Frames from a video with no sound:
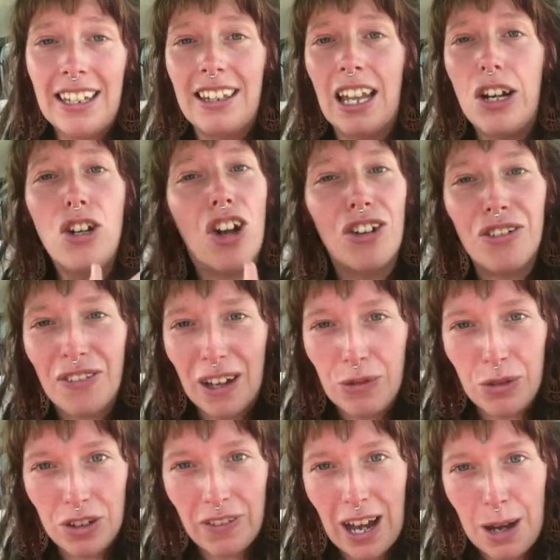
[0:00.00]
then none of that
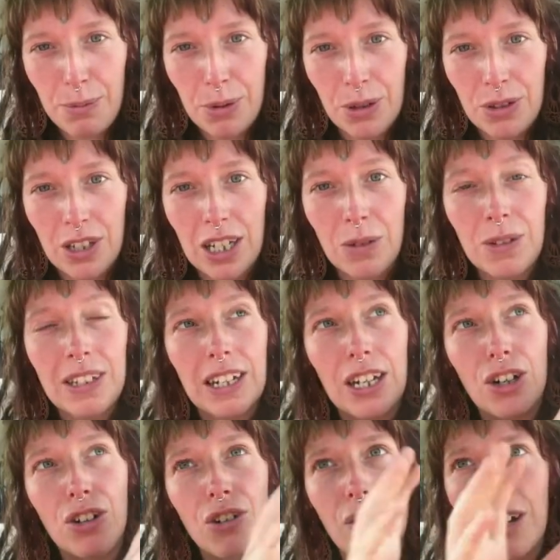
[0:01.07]
would have happened. And it was an
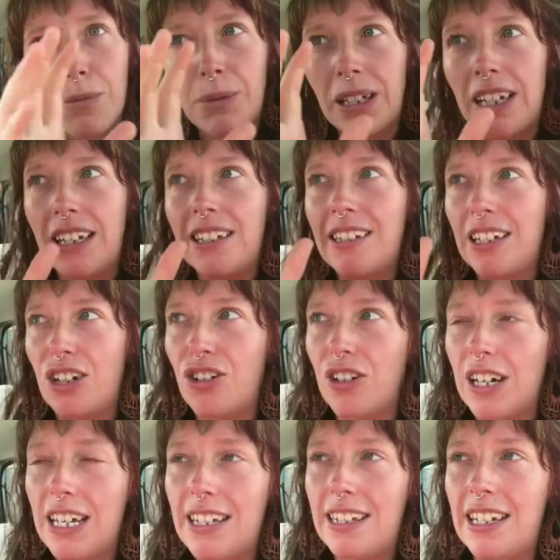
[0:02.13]
incredibly
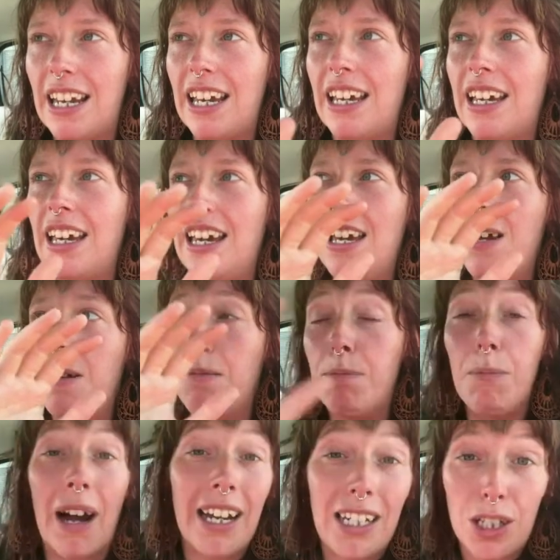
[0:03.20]
synchronistic,
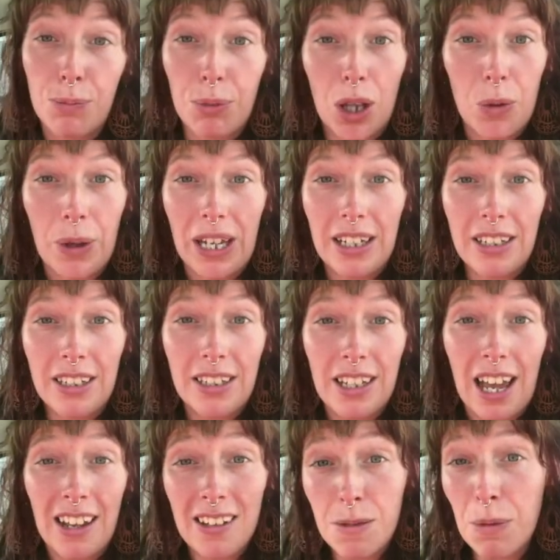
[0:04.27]
mind-blowing
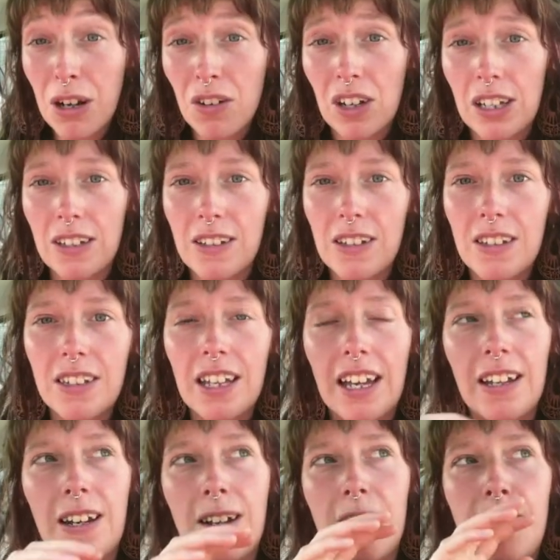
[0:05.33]
experience.
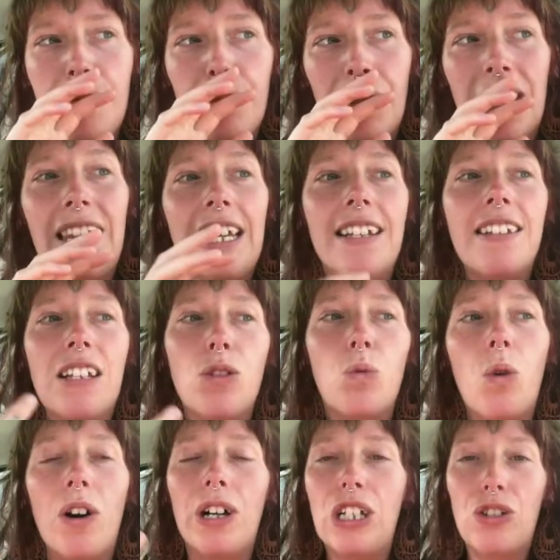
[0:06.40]
And this is
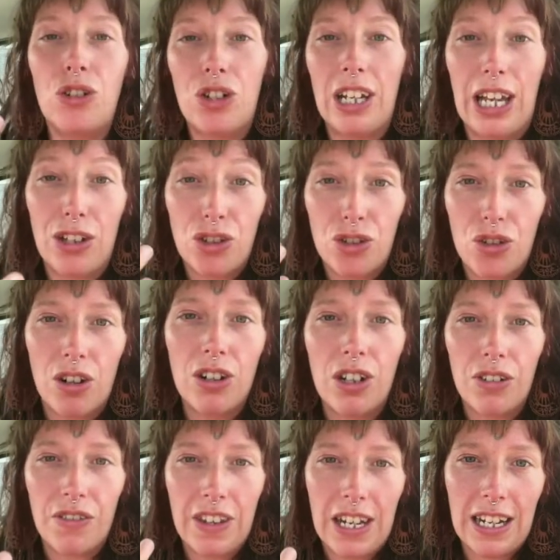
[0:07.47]
what is going to get
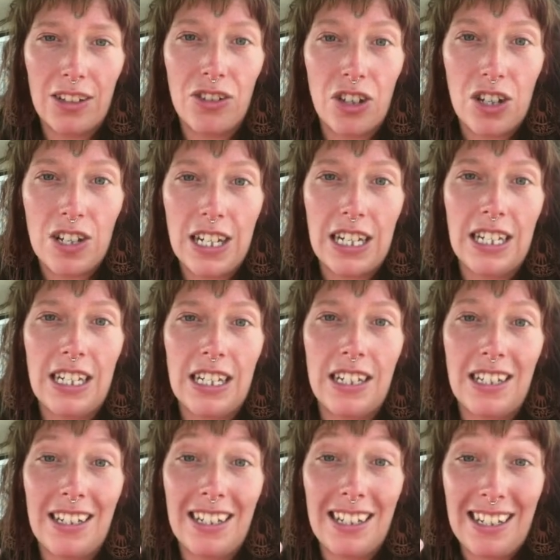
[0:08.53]
stronger for the next 13
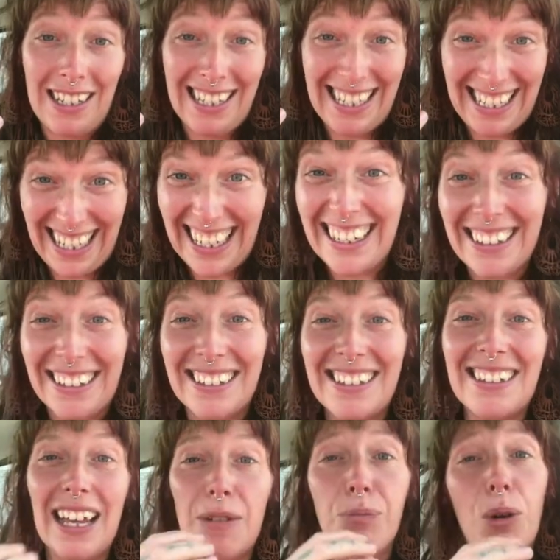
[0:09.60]

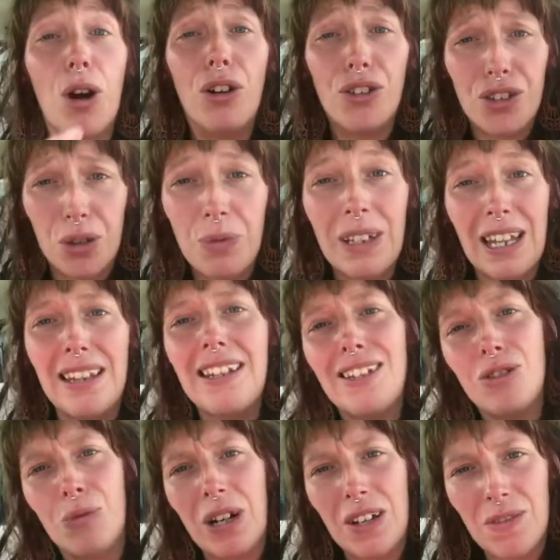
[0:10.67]
years, but also within
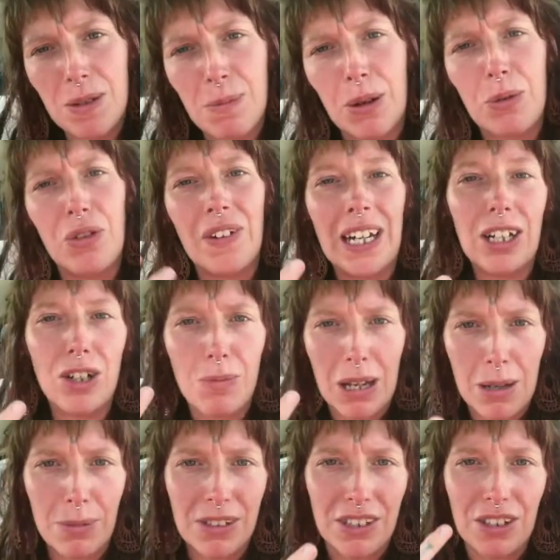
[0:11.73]
this Wavespell we're really going to
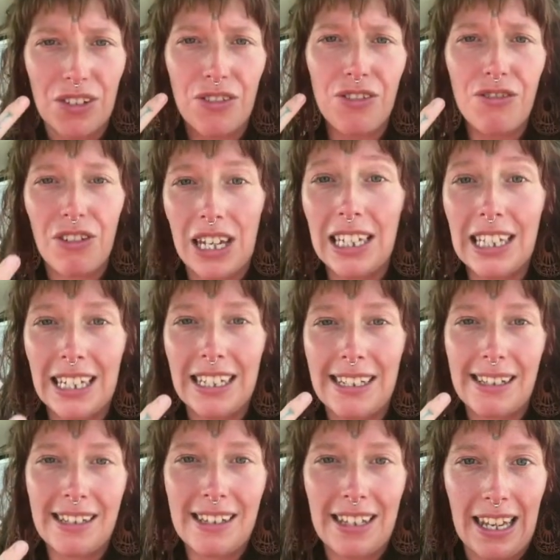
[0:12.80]
be able to feel it
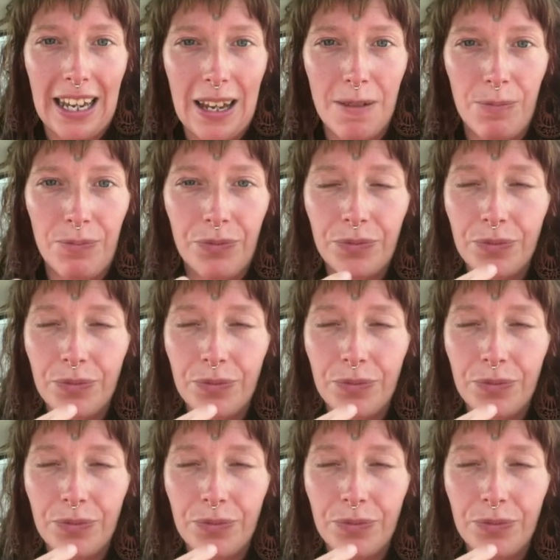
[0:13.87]
and see it.